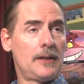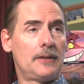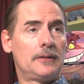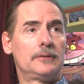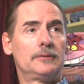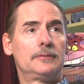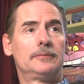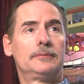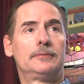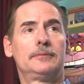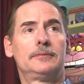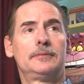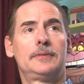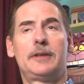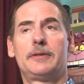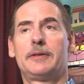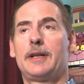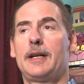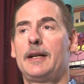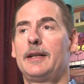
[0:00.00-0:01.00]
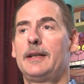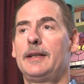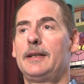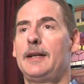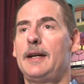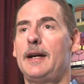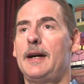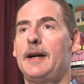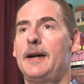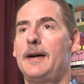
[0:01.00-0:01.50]
Oh,
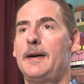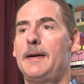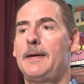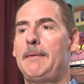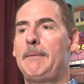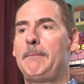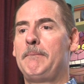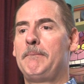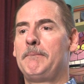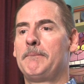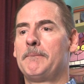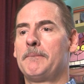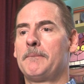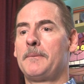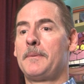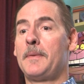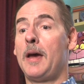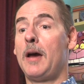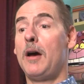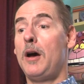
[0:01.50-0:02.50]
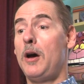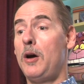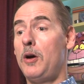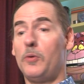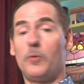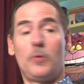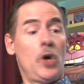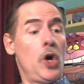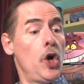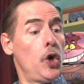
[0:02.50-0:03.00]
okay.
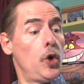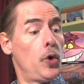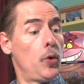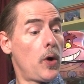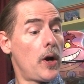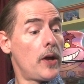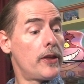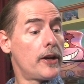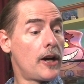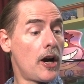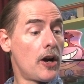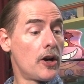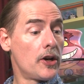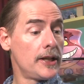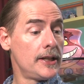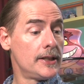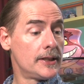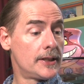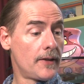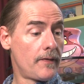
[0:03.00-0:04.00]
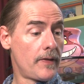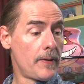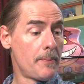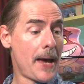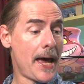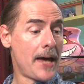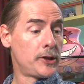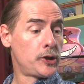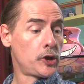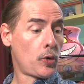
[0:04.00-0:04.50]
Oh, who are the guardians of the
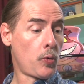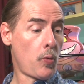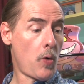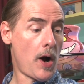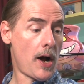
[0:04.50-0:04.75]
magic